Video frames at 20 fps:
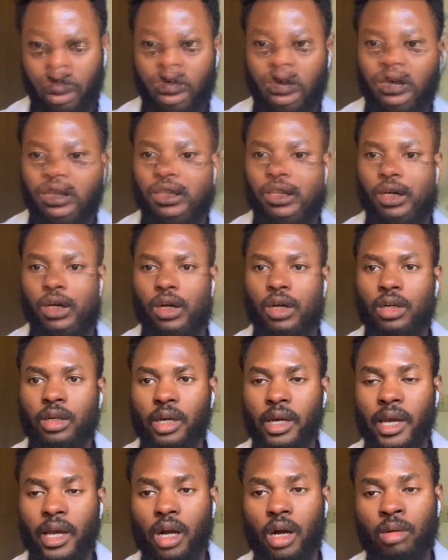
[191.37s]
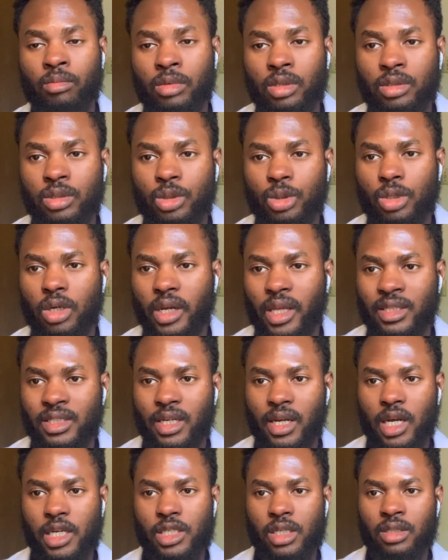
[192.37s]
And a common drug
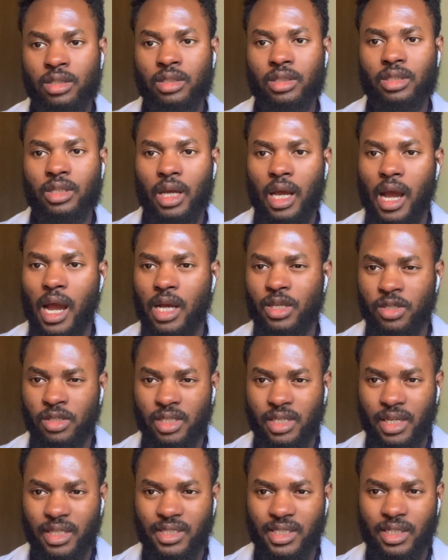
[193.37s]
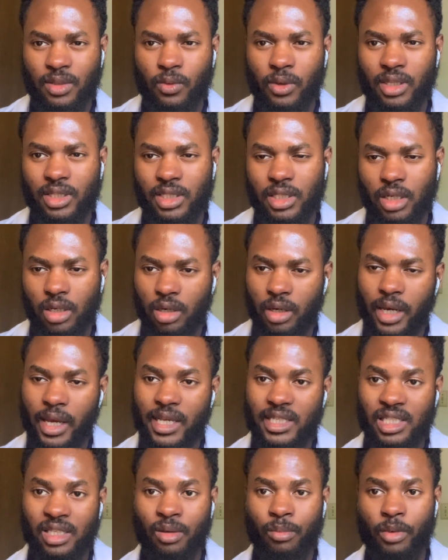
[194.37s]
interaction associated with
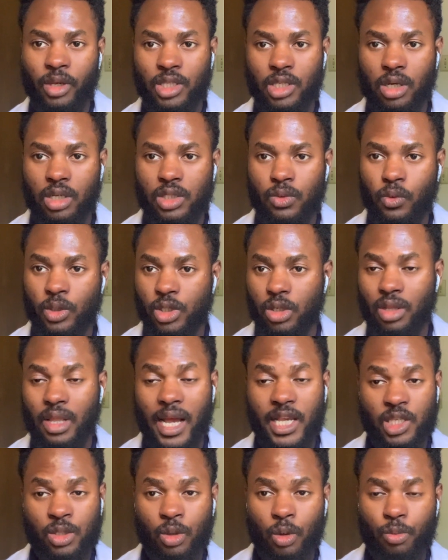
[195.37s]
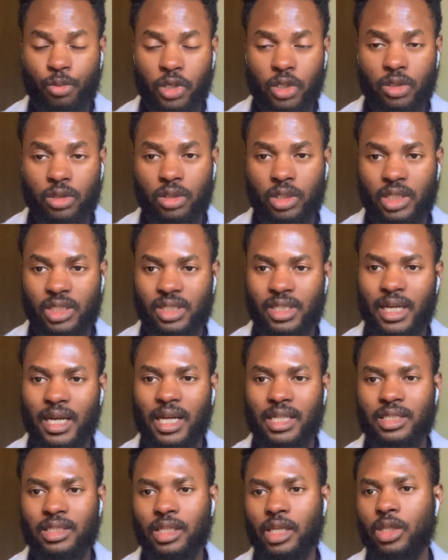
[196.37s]
ACE inhibitors with your lisinopril is
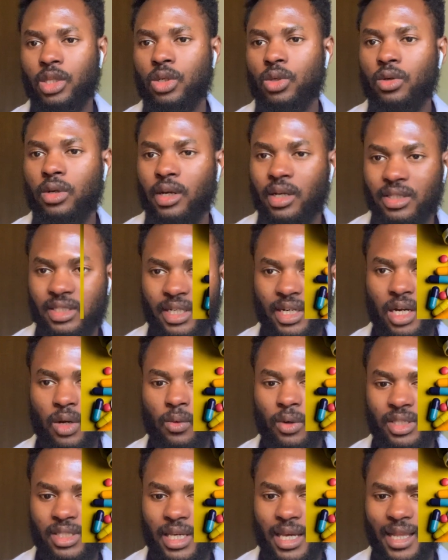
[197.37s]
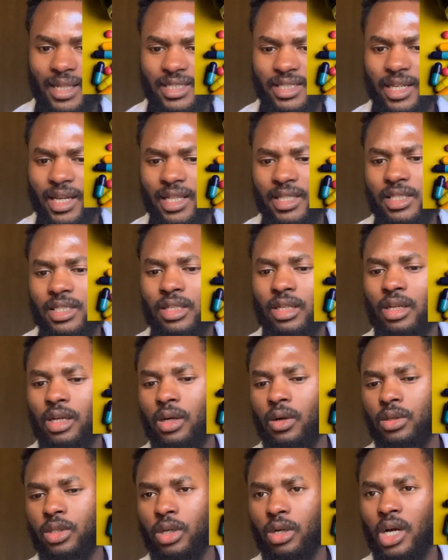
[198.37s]
that they do interact with NSAIDs,
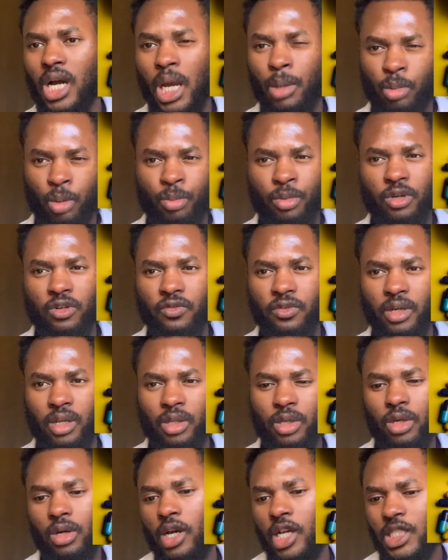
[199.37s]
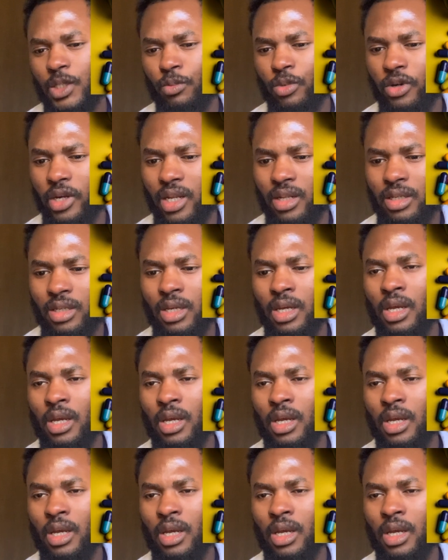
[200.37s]
your ibuprofen, your aspirin,